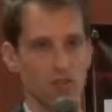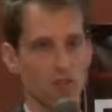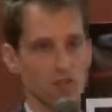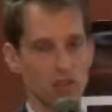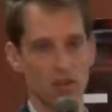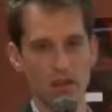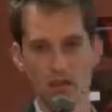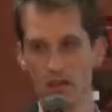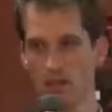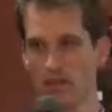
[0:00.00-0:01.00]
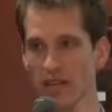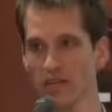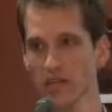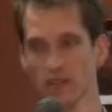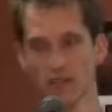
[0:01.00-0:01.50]
to the
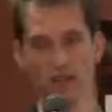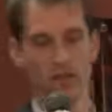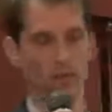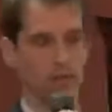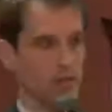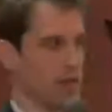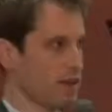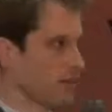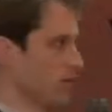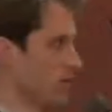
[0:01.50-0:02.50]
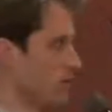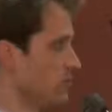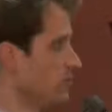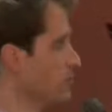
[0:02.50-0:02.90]
intentions of 50001.